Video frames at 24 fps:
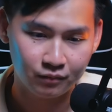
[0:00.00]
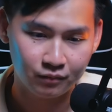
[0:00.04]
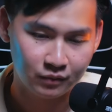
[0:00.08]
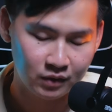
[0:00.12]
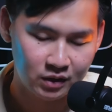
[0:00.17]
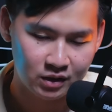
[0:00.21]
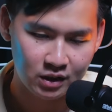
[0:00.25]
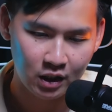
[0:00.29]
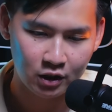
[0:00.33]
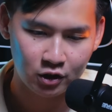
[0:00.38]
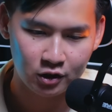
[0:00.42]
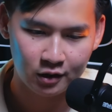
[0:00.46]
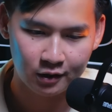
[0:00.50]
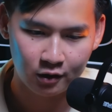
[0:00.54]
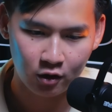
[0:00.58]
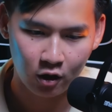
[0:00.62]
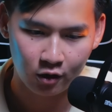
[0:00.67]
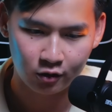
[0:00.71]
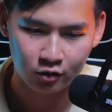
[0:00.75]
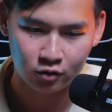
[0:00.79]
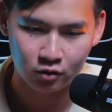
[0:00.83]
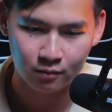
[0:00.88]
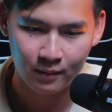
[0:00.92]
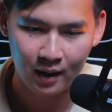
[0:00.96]
It's actually
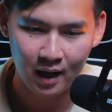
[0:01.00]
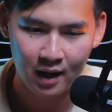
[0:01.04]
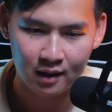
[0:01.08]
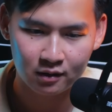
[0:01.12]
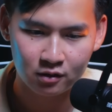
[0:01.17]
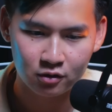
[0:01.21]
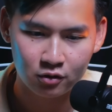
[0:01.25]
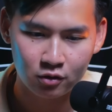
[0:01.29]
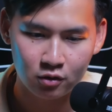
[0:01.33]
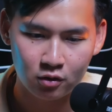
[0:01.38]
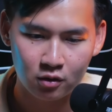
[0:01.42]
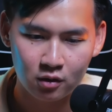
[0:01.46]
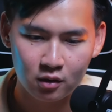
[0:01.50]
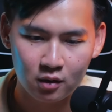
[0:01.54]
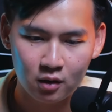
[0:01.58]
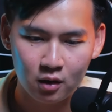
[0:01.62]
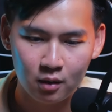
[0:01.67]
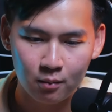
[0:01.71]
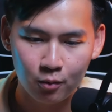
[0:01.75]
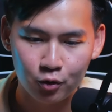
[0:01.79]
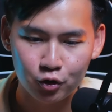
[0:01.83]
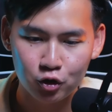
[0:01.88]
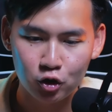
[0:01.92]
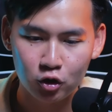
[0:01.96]
not too bad too.
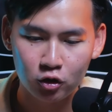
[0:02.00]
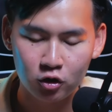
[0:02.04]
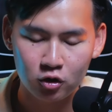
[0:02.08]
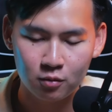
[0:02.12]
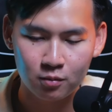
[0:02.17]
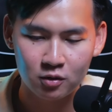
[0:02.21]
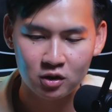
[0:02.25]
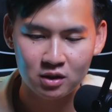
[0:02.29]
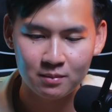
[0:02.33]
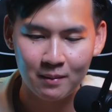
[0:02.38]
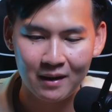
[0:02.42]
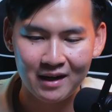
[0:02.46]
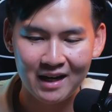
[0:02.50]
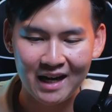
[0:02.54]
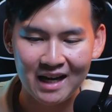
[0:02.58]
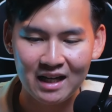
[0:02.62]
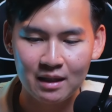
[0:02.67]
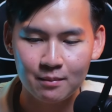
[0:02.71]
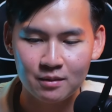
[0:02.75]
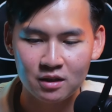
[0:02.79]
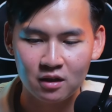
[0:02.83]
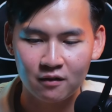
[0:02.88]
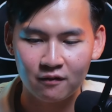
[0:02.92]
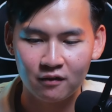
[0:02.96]
Most YouTubers spend
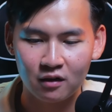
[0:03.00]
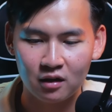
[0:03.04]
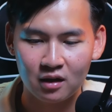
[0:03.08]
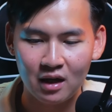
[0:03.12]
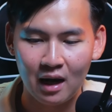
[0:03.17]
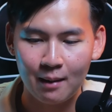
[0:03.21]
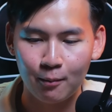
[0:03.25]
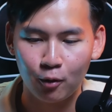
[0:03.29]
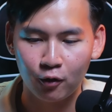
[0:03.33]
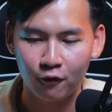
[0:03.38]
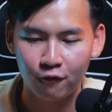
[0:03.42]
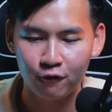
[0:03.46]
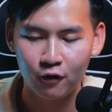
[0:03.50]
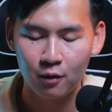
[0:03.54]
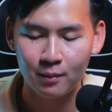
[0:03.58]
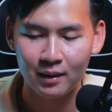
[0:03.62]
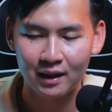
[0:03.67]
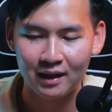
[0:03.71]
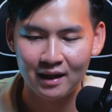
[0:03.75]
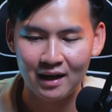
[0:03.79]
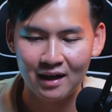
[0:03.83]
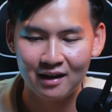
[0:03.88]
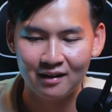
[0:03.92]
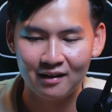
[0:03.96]
80% of their time on filming
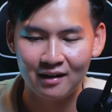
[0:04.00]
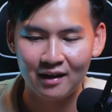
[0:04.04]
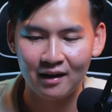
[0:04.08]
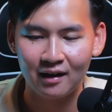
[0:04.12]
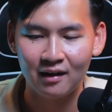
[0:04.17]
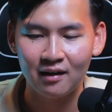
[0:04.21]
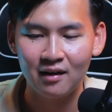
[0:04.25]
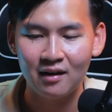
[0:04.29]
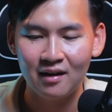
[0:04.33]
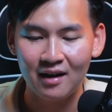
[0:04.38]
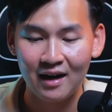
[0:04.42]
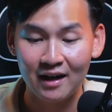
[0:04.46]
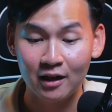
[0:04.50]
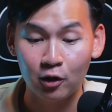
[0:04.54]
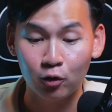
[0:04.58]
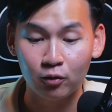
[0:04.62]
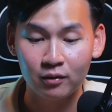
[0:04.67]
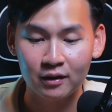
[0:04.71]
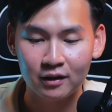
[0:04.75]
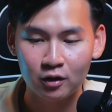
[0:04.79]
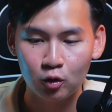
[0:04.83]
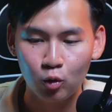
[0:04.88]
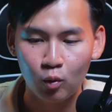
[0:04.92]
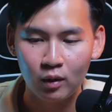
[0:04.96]
and editing and
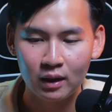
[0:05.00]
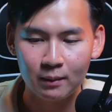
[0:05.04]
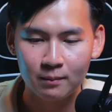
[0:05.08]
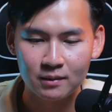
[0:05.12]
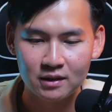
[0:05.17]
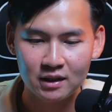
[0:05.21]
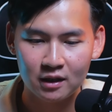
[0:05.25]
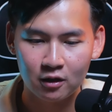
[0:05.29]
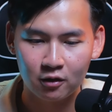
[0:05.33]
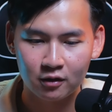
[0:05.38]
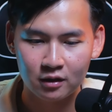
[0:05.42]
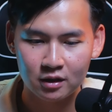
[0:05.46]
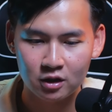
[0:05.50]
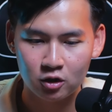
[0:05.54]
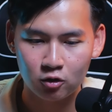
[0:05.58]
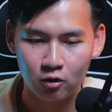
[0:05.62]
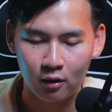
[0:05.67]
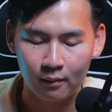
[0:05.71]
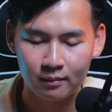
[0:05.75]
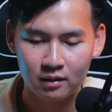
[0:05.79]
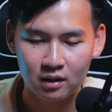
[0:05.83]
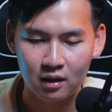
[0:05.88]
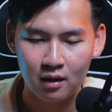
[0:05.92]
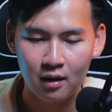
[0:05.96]
only 20% on the
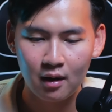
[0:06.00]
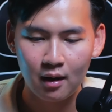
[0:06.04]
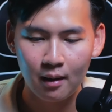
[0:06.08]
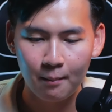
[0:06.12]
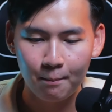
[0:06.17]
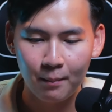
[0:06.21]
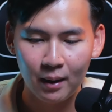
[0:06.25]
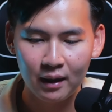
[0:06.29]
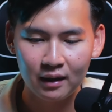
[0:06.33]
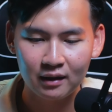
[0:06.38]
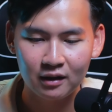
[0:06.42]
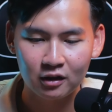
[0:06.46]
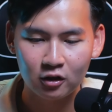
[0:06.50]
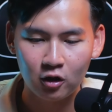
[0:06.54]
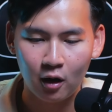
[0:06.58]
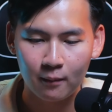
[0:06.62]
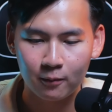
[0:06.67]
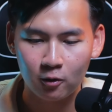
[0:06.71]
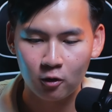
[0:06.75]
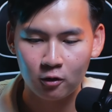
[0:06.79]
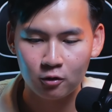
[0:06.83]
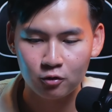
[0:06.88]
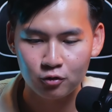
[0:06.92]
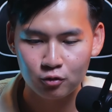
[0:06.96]
script. But the top
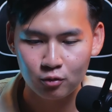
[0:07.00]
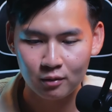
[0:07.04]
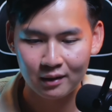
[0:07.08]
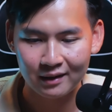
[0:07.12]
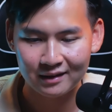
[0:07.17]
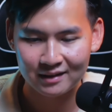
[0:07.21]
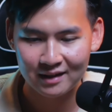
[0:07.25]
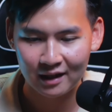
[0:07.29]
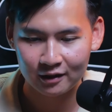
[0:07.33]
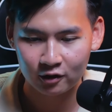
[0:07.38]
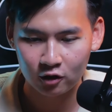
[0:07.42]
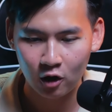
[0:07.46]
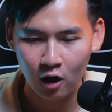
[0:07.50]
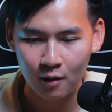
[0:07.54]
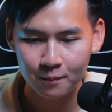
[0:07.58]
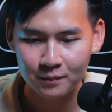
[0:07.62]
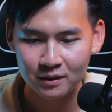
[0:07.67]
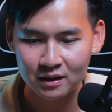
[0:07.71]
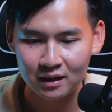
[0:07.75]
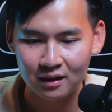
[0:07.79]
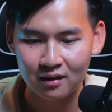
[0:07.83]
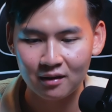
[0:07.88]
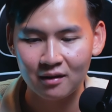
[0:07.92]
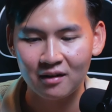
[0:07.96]
creators do the exact
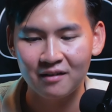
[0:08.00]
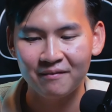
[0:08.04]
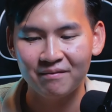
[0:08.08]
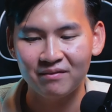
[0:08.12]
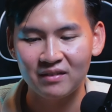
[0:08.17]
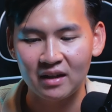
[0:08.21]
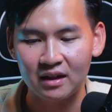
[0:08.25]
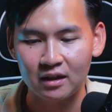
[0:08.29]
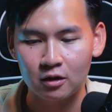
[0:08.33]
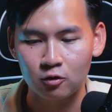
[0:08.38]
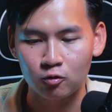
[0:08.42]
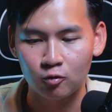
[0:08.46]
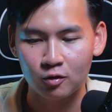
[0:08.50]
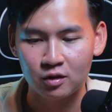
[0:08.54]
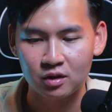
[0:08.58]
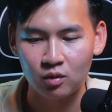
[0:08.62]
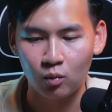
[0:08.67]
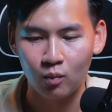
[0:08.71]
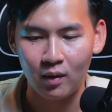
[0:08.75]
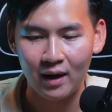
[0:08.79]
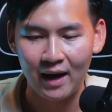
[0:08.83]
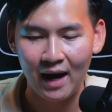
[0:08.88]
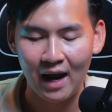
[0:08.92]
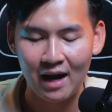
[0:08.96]
opposite. And there's a reason
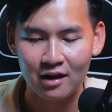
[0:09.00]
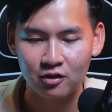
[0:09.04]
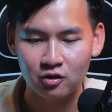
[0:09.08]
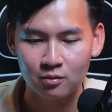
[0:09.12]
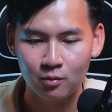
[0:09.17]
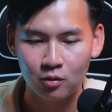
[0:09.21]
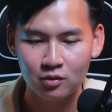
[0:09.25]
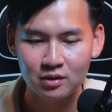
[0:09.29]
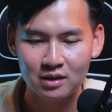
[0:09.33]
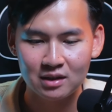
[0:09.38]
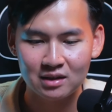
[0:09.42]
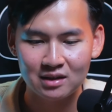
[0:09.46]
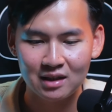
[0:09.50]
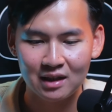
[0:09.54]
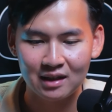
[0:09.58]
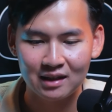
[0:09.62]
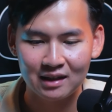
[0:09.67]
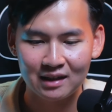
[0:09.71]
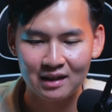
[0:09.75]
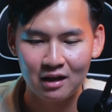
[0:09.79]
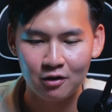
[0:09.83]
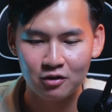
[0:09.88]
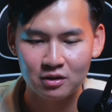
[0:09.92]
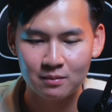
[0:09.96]
why Alex Hormozi said
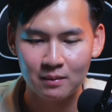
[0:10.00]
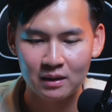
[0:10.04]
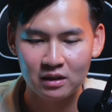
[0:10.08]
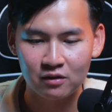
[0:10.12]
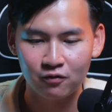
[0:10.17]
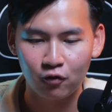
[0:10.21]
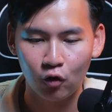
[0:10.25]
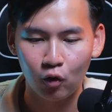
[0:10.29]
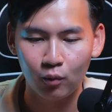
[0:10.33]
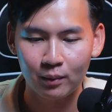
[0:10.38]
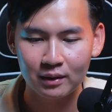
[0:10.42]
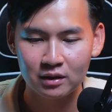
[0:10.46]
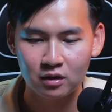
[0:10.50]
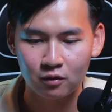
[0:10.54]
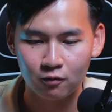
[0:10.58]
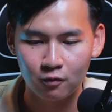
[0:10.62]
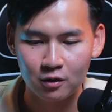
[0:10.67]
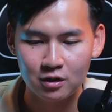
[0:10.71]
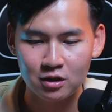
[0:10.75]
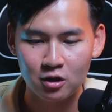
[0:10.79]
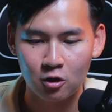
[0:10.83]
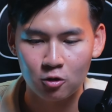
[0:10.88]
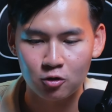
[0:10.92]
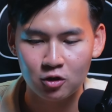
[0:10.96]
he now spends 4 weeks on
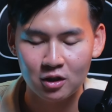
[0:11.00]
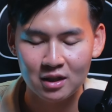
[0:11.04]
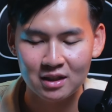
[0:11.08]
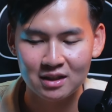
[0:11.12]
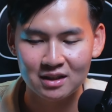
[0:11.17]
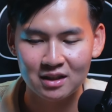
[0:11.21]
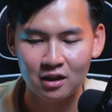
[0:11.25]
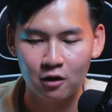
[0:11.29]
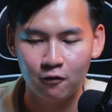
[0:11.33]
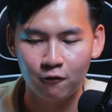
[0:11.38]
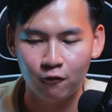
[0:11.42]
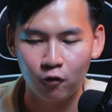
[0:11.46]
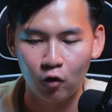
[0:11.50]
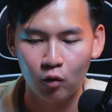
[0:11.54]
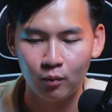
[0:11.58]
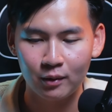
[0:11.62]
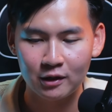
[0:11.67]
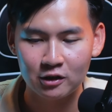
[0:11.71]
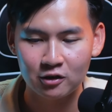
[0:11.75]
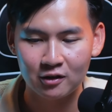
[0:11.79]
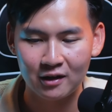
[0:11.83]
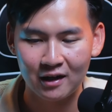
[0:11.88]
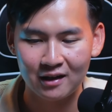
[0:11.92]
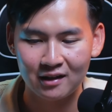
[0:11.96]
research instead of 4
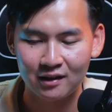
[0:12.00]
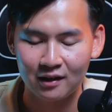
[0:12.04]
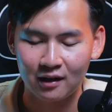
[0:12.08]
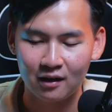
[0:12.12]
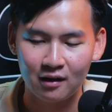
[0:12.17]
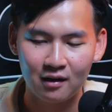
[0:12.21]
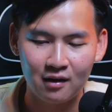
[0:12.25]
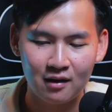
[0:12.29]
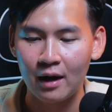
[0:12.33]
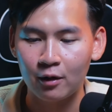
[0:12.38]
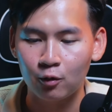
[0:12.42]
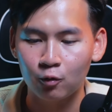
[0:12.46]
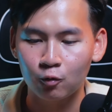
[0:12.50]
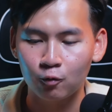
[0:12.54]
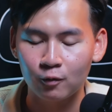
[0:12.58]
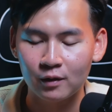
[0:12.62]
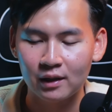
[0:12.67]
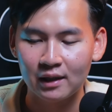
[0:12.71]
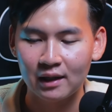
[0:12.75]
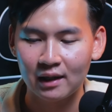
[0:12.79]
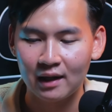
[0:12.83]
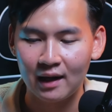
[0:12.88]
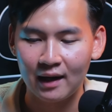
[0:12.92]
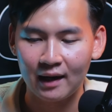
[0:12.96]
weeks on editing. I don't
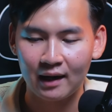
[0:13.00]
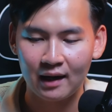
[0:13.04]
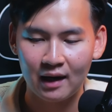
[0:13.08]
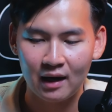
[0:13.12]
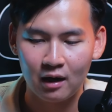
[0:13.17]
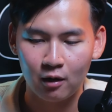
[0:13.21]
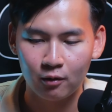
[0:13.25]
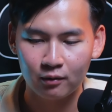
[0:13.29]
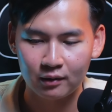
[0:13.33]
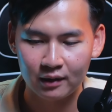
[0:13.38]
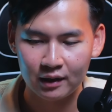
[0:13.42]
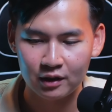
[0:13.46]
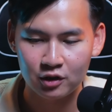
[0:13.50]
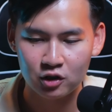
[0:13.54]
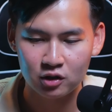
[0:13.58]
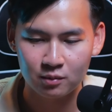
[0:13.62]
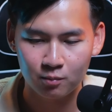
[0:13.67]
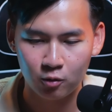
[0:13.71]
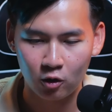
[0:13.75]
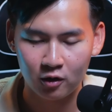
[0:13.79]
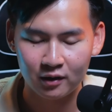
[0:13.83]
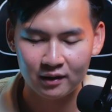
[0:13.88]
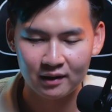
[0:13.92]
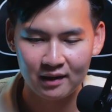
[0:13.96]
really like how they just
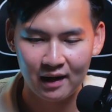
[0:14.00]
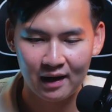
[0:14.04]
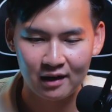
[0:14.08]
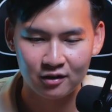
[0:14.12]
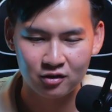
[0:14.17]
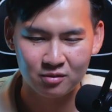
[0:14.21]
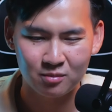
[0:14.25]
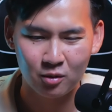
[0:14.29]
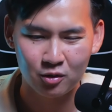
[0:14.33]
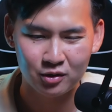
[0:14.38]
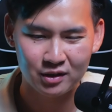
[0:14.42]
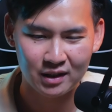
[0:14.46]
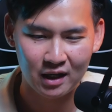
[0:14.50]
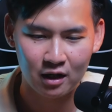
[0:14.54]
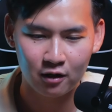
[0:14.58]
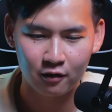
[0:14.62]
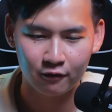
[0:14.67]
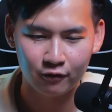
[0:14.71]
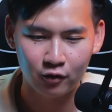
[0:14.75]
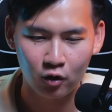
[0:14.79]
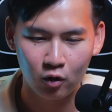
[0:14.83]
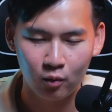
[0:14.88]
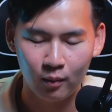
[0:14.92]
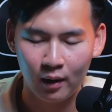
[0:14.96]
brought in Alex Hormozi out of
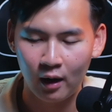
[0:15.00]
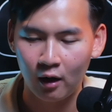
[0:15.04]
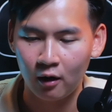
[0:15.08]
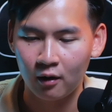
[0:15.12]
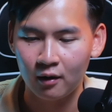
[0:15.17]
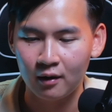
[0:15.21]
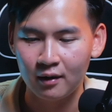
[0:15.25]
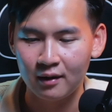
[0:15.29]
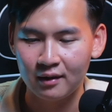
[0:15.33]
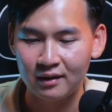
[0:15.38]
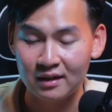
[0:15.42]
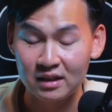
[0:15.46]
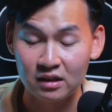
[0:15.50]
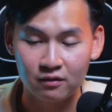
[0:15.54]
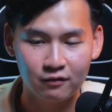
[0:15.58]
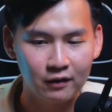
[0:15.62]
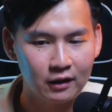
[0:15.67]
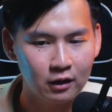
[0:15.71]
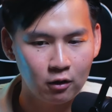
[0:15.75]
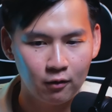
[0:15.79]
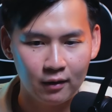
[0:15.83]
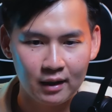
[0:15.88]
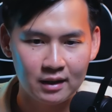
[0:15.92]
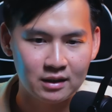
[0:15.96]
nowhere. This
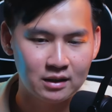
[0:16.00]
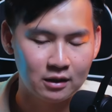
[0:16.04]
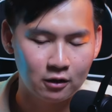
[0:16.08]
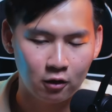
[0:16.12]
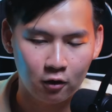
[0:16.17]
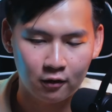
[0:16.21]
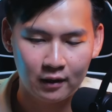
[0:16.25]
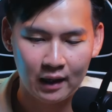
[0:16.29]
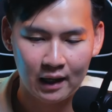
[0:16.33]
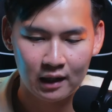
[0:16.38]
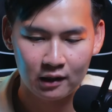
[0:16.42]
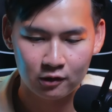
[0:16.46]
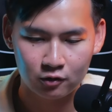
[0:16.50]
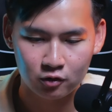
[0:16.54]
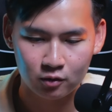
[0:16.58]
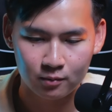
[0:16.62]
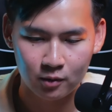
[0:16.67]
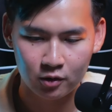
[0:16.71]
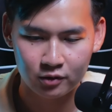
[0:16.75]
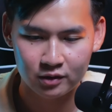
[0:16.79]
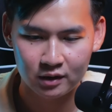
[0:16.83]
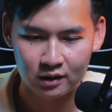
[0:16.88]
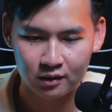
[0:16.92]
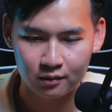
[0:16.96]
video isn't on Alex
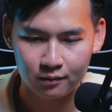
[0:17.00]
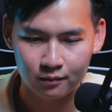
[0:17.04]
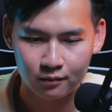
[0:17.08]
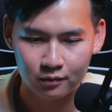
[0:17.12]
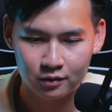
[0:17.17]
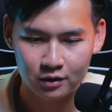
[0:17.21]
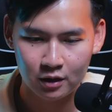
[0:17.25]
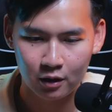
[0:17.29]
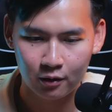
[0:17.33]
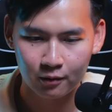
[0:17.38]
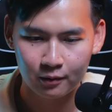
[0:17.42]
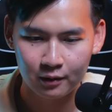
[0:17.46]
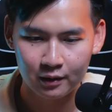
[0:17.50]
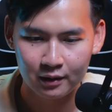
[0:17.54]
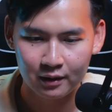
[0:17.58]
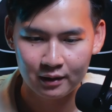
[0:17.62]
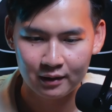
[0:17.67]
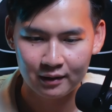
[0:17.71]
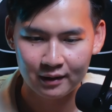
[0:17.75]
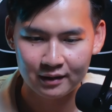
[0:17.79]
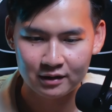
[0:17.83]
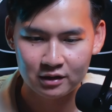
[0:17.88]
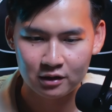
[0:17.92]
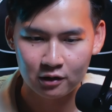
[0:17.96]
Hormozi. So
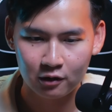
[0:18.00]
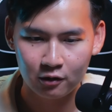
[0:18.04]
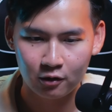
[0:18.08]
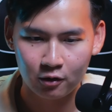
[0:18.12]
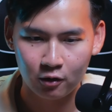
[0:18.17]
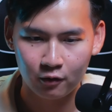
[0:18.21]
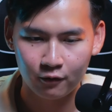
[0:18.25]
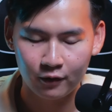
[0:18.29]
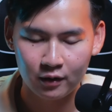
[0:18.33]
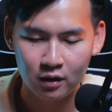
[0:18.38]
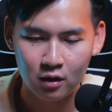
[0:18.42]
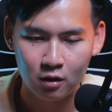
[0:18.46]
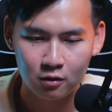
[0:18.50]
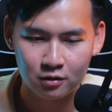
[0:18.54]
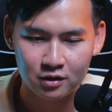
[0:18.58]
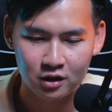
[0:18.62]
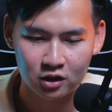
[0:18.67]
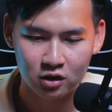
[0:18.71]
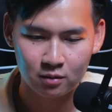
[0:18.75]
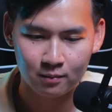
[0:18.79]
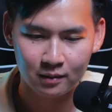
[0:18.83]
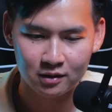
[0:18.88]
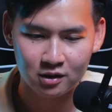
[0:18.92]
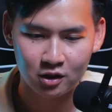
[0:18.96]
let's look over here,
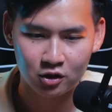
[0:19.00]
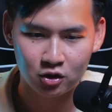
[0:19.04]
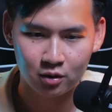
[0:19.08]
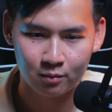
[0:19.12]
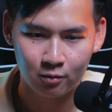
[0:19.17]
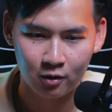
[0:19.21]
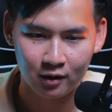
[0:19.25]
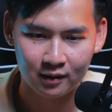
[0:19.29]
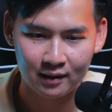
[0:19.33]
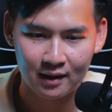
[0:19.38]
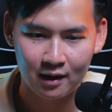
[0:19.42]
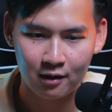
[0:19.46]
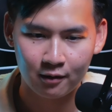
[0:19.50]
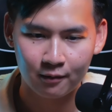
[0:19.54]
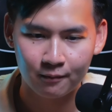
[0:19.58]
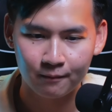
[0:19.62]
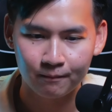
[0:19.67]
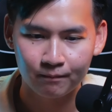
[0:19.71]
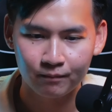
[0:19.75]
section by section breakdown.